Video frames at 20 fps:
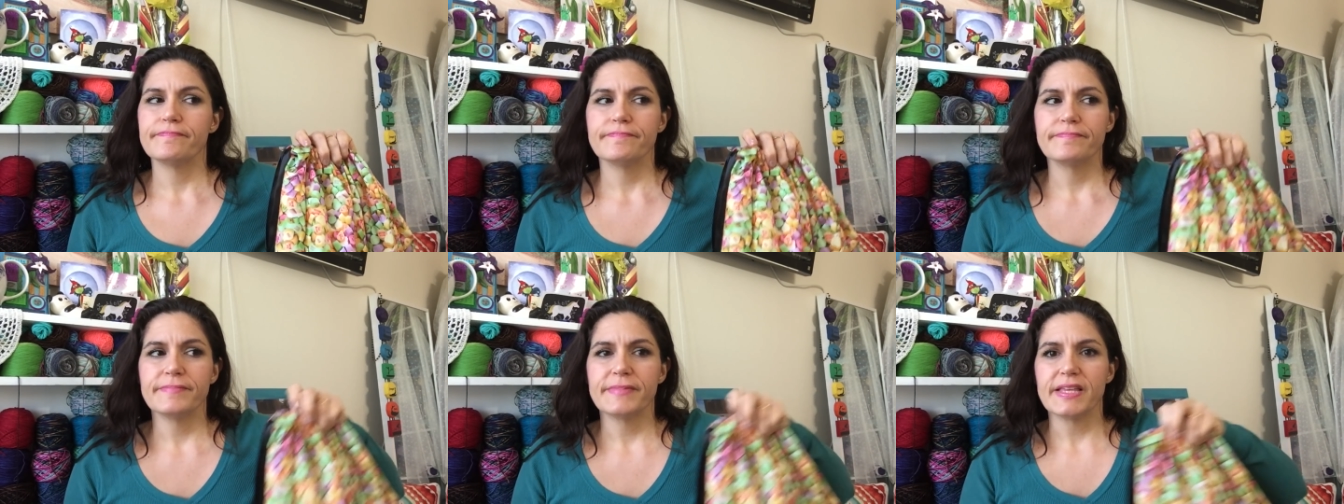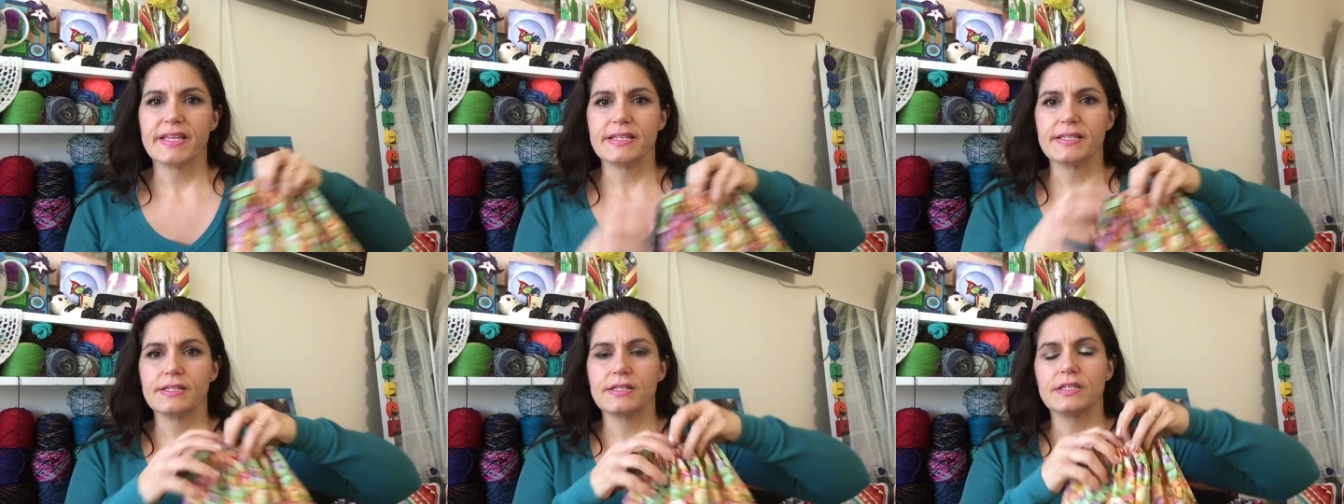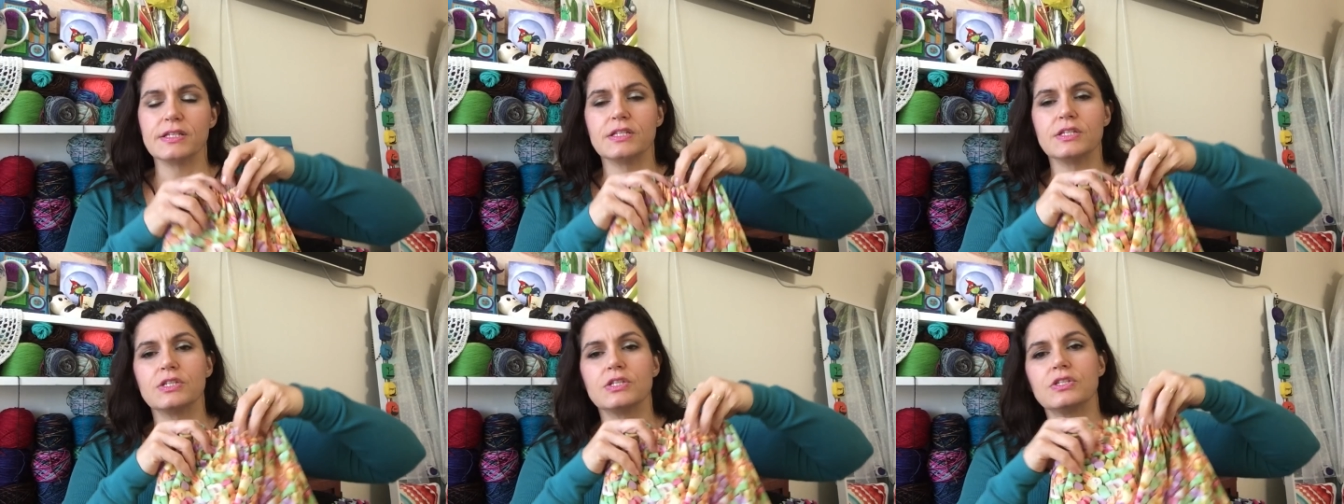this
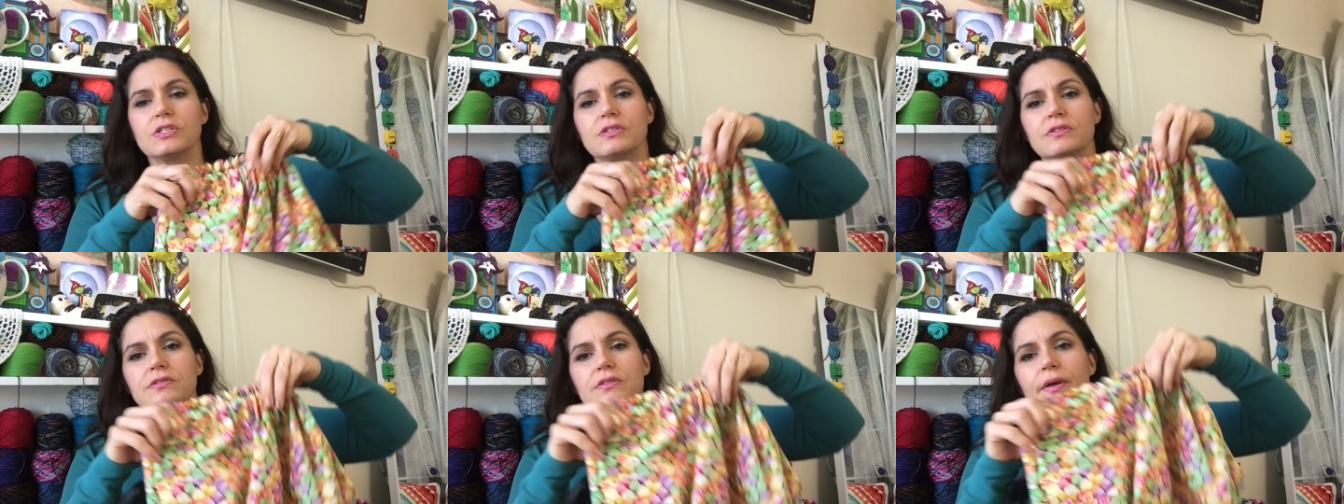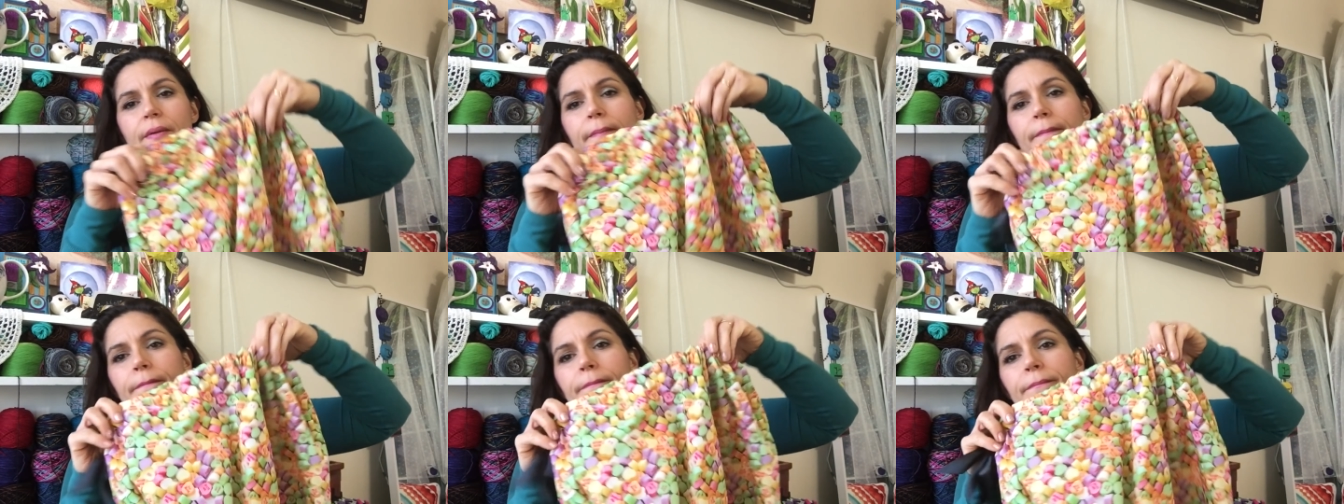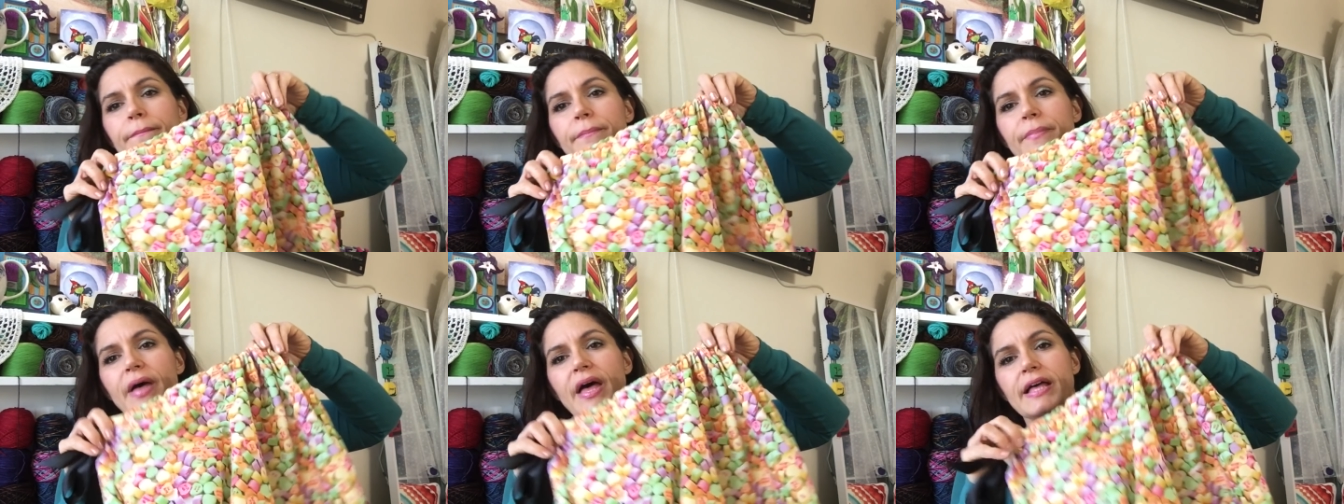is the
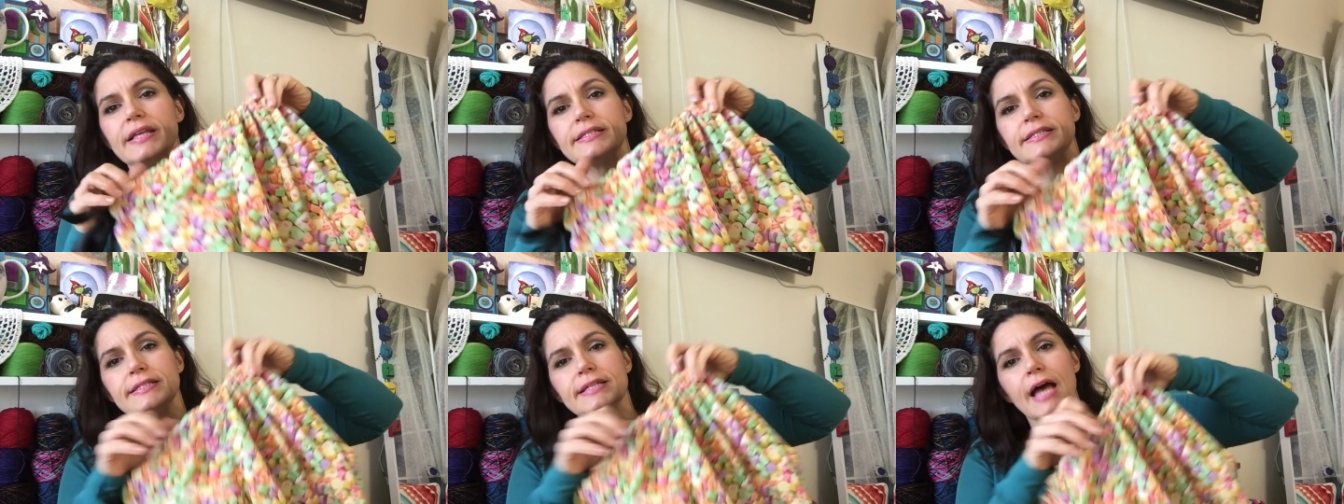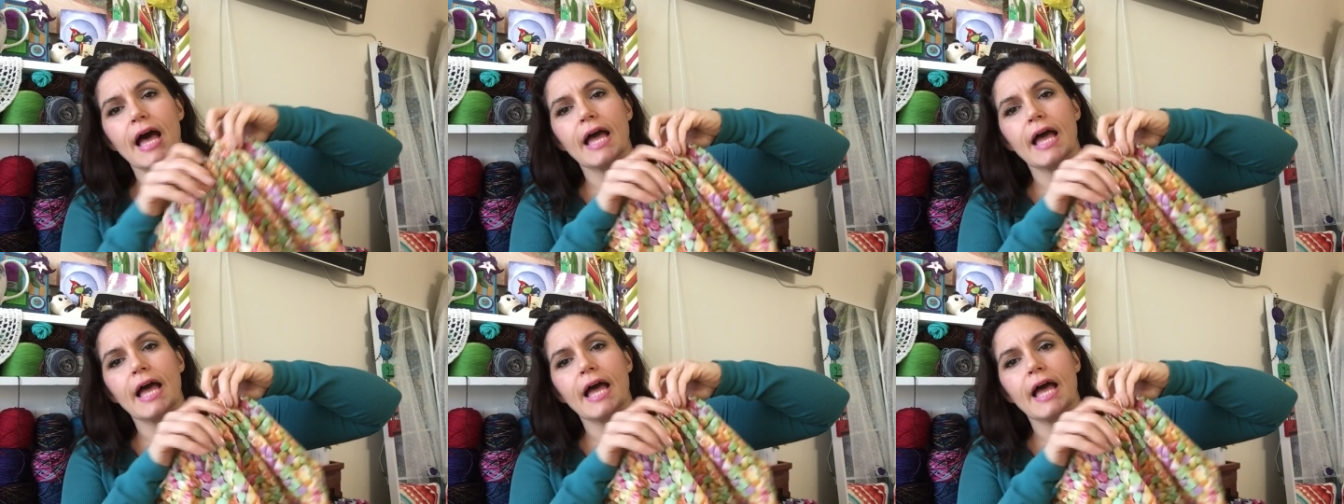best